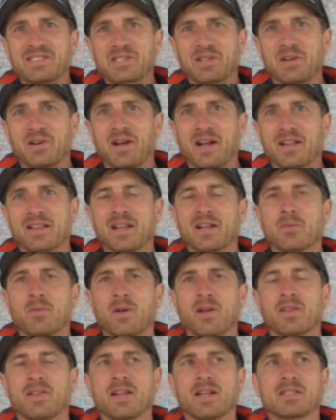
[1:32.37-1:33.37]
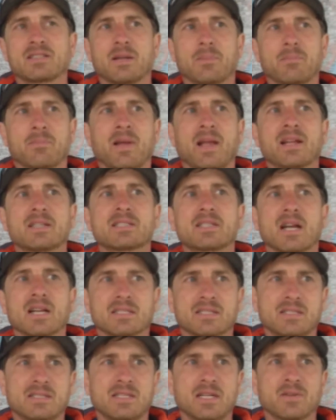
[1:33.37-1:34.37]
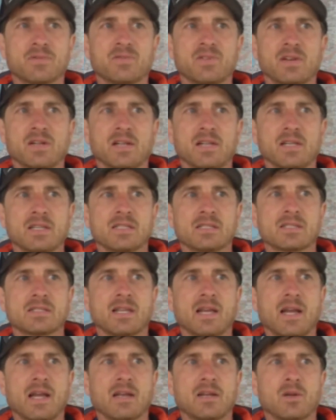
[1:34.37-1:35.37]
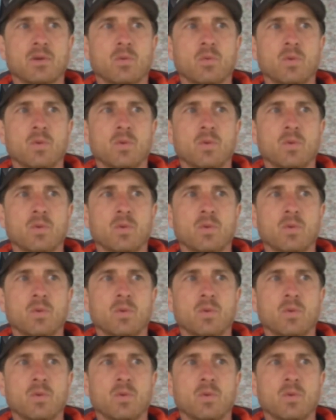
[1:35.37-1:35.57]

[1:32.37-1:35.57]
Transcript: so I think one of the things that makes us different is that